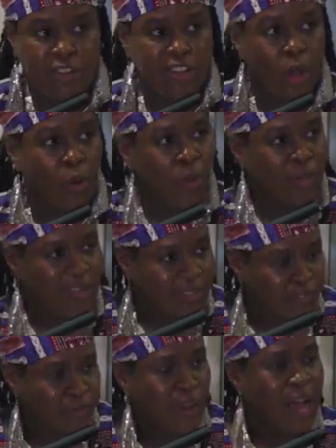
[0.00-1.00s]
So
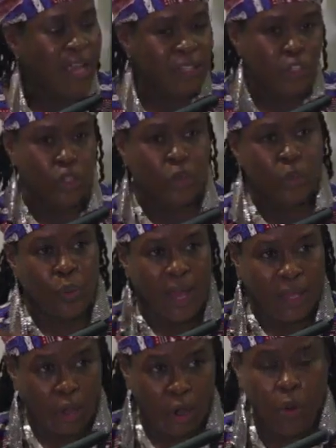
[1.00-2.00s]
it's fine
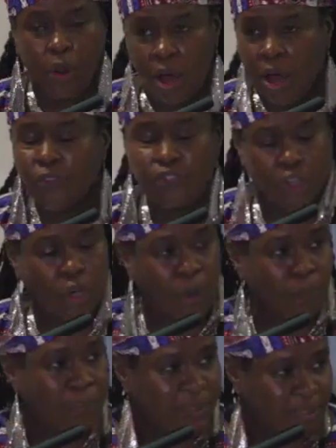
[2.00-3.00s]
to go after
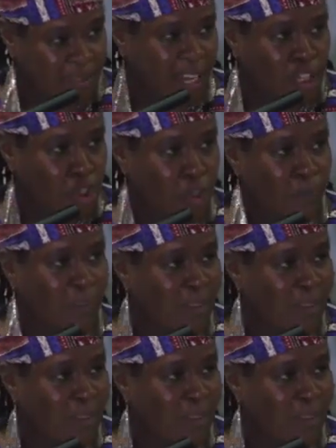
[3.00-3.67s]
compensation,